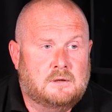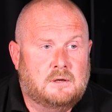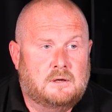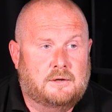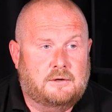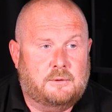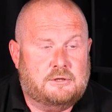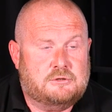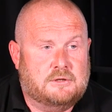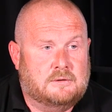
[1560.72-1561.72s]
Another
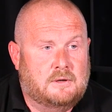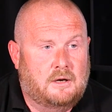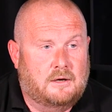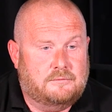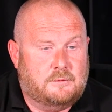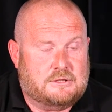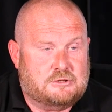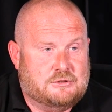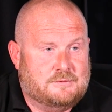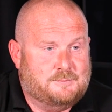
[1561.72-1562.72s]
question, a live question.